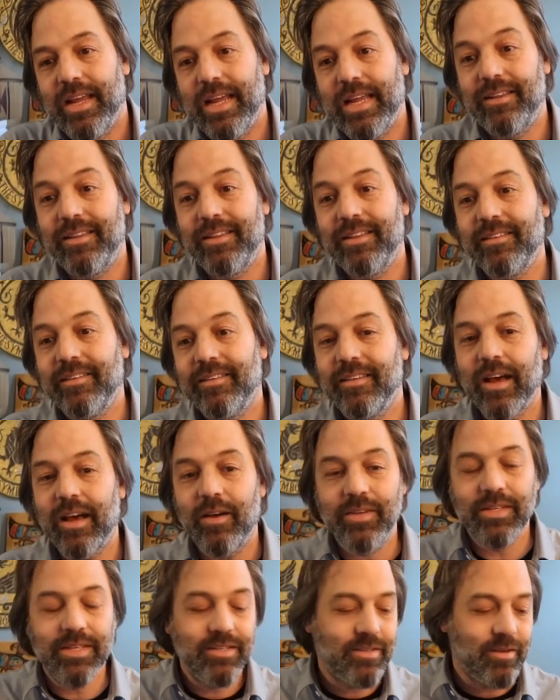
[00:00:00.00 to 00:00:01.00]
And this is
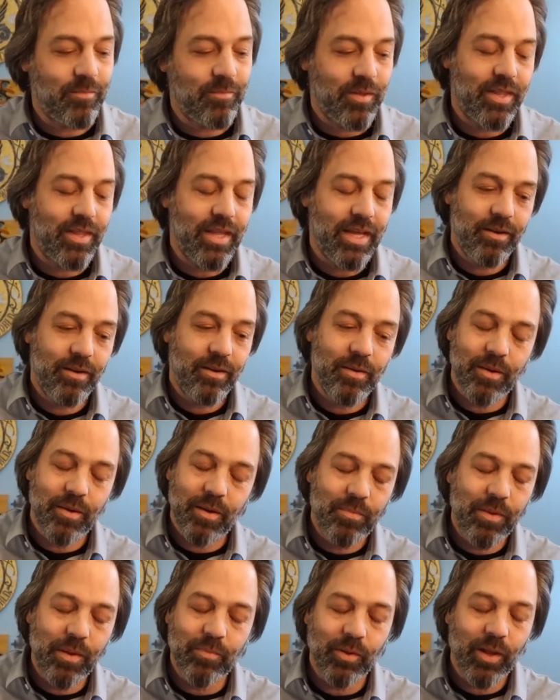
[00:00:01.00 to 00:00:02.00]
obviously something that
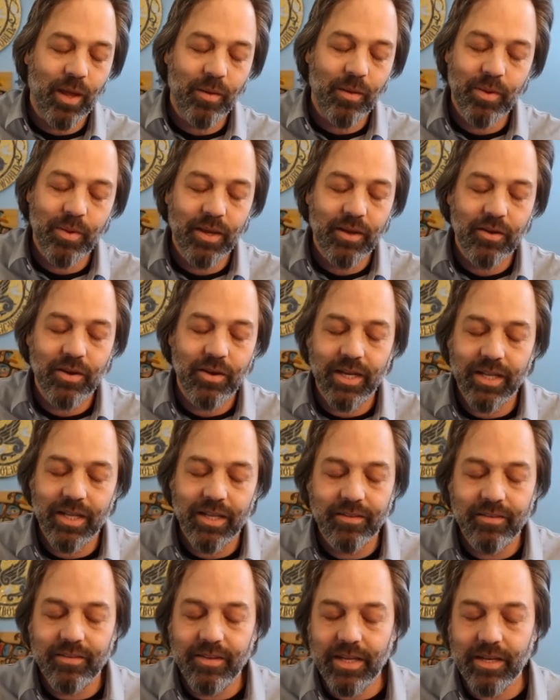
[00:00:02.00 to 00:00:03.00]
people like Pinker
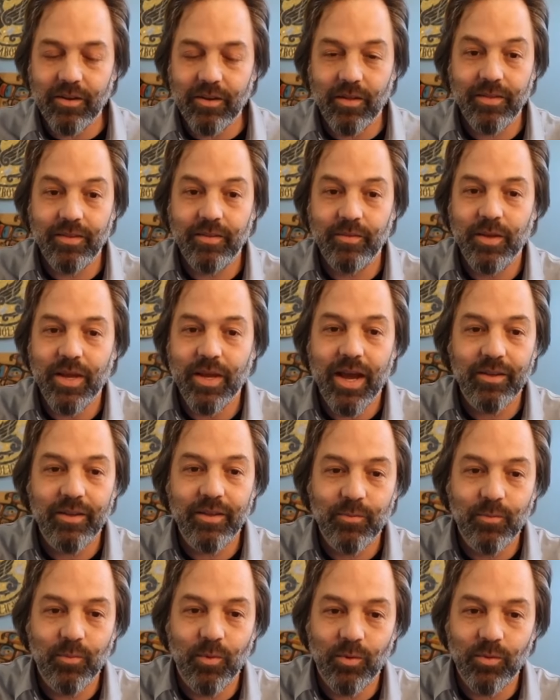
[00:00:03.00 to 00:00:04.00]
and Lindsay and all these
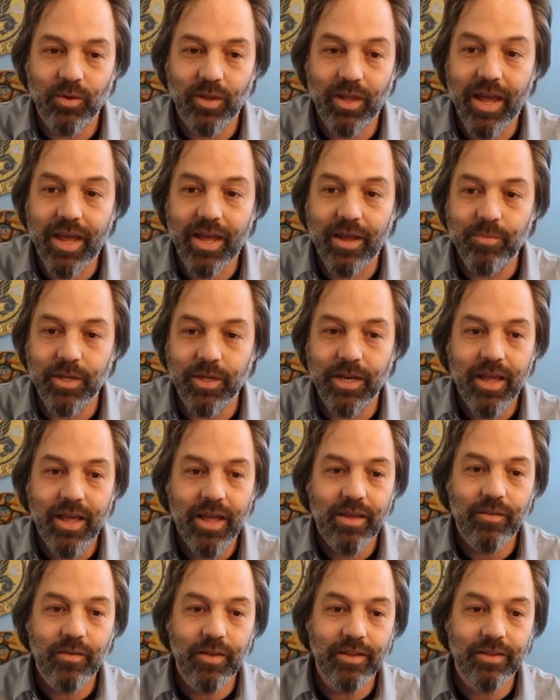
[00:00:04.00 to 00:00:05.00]
guys won't like. But
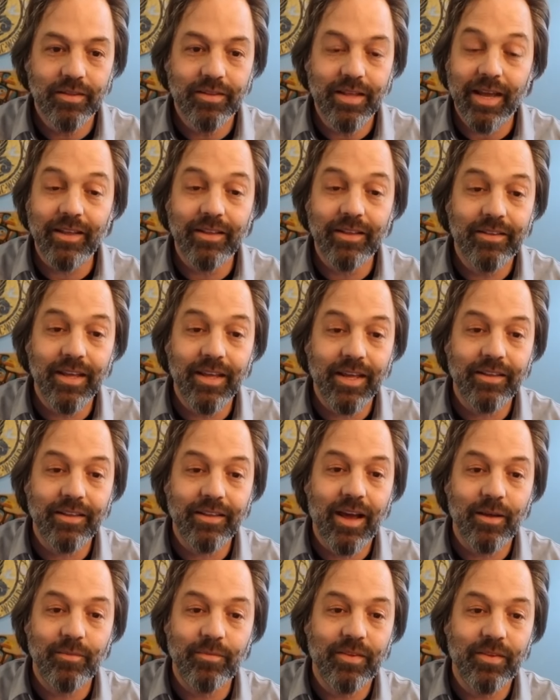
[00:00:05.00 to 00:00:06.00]

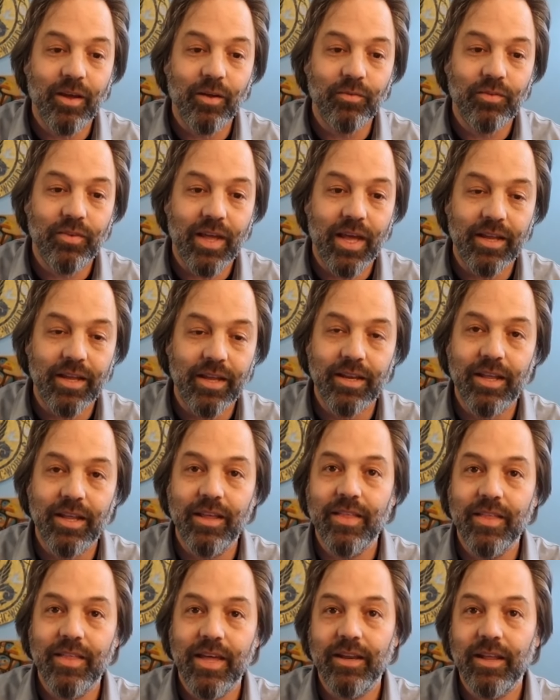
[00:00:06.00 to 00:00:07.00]
Derrida himself said
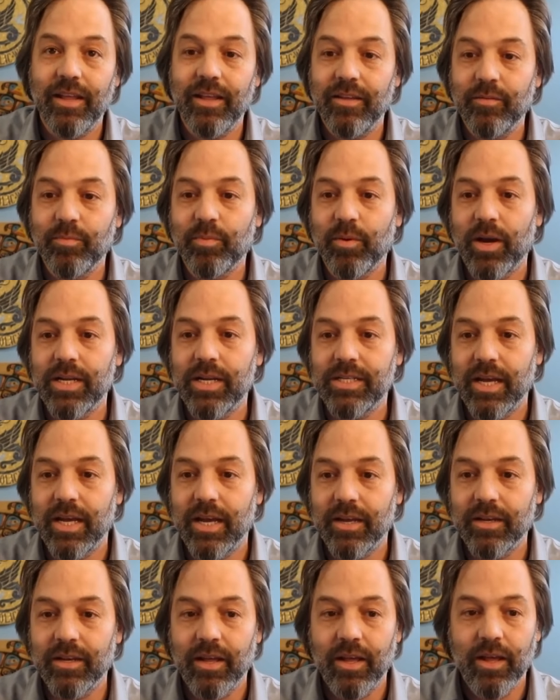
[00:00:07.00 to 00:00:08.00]
that his
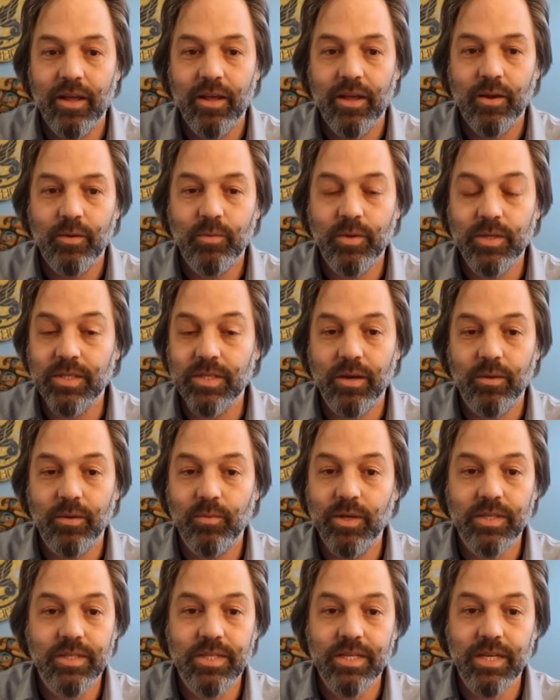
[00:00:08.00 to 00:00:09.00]
project was
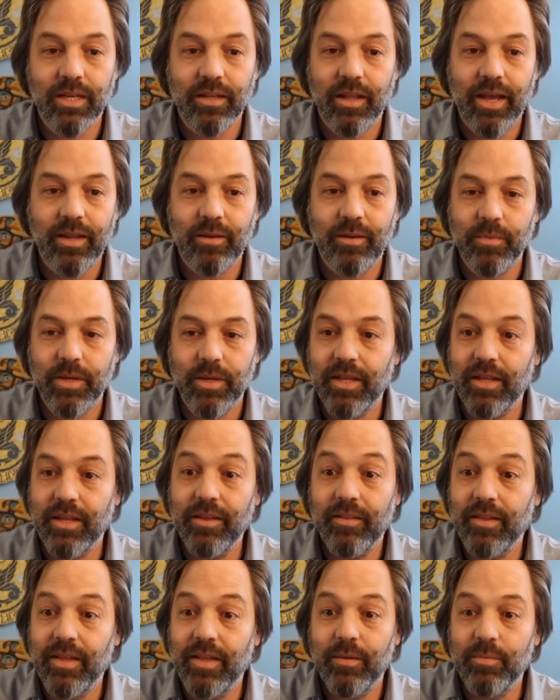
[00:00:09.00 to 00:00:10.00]
the Enlightenment.
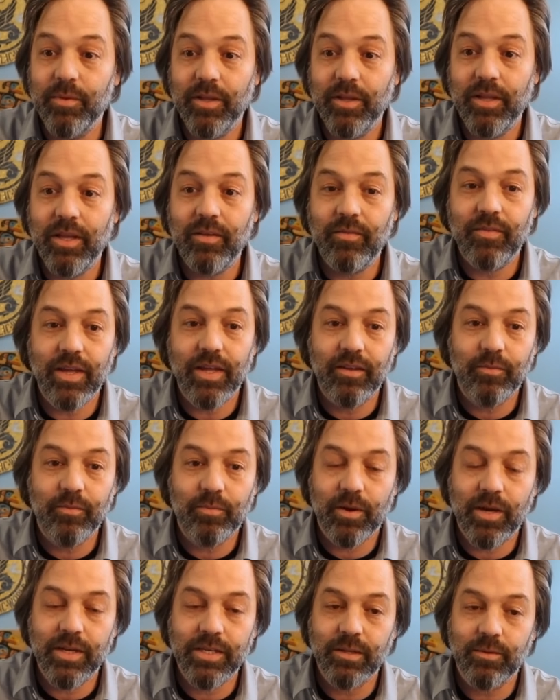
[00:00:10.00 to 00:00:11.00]
He believed that
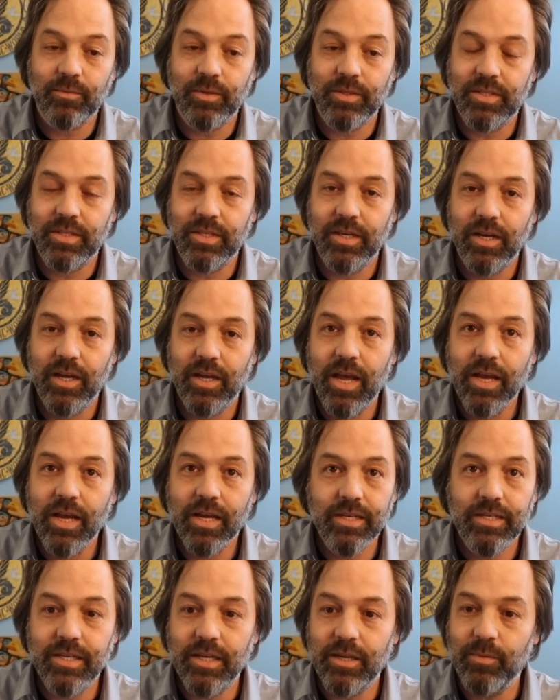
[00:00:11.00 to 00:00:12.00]
his project was the
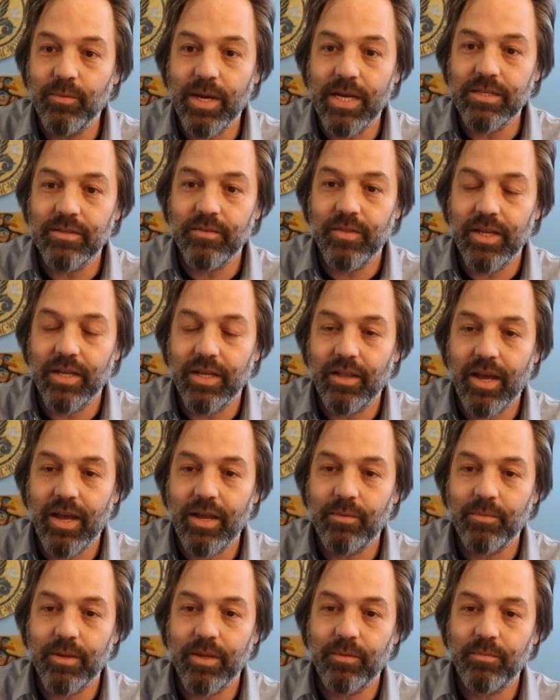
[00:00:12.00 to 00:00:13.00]
continuation of the
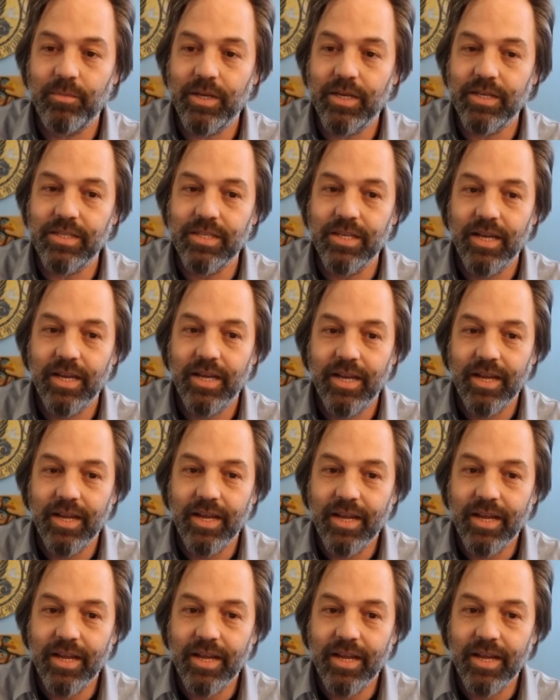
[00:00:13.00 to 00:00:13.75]
Enlightenment, because